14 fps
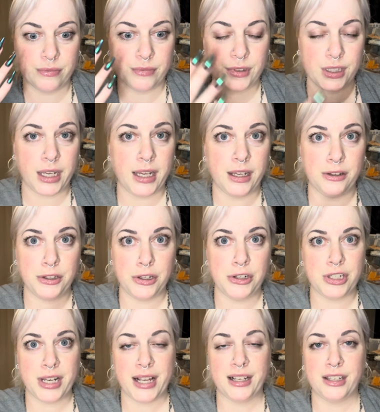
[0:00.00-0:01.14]
say a huge
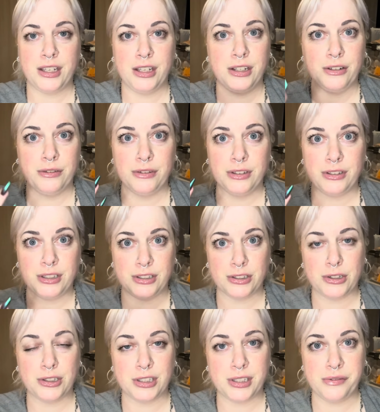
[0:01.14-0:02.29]
thank you to
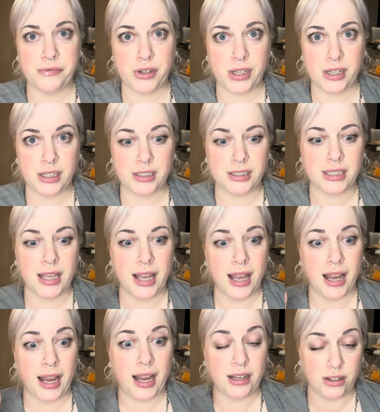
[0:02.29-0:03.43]
Scott's Inverts,
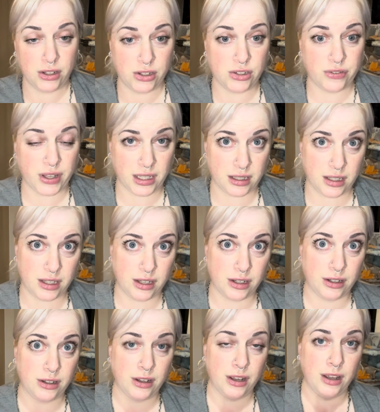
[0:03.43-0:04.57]
and a huge thank
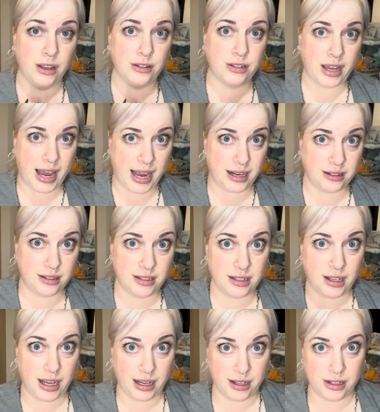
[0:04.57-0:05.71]
you to Ads
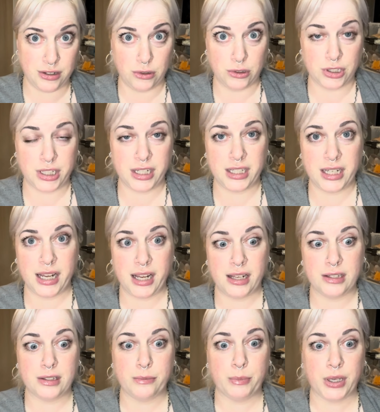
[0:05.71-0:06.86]
at Yorkshire
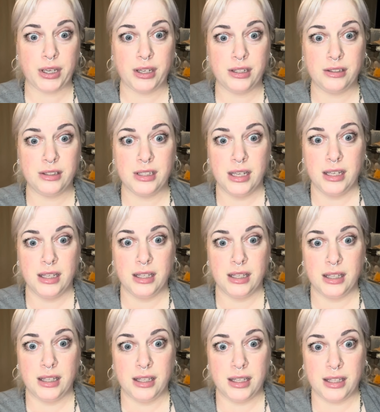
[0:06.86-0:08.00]
Tees, because
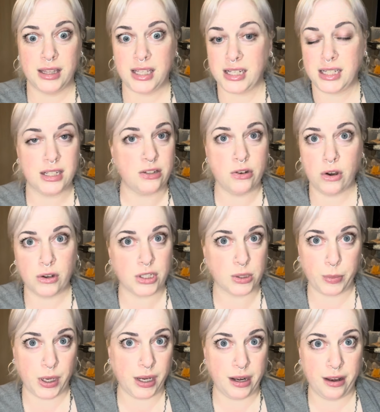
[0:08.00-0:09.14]
this is not a
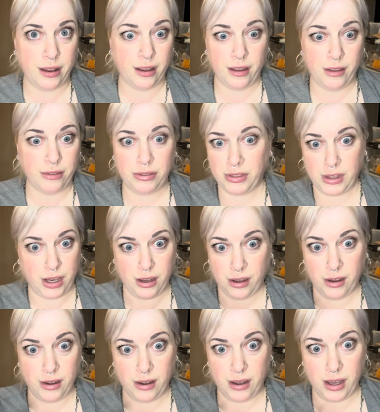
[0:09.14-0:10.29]
spider that
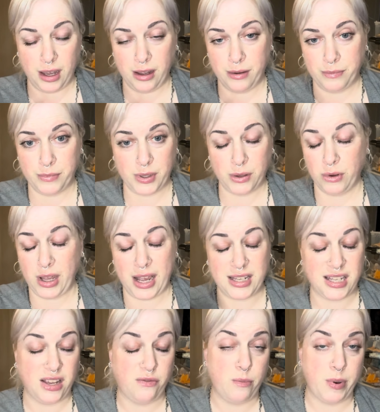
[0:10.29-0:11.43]
has
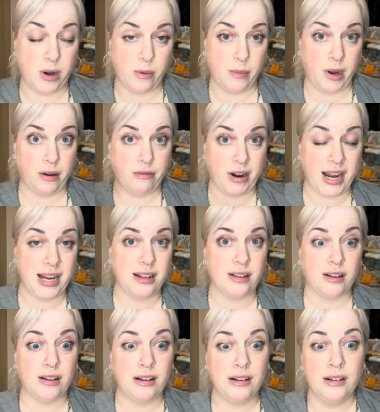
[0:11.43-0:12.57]
even been on my
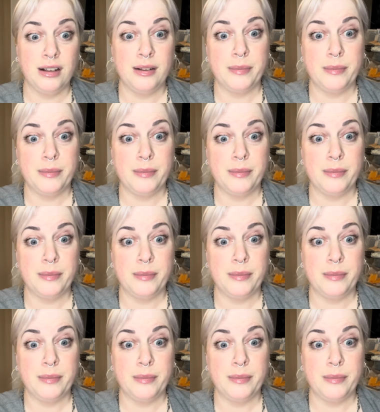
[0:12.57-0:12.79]
radar,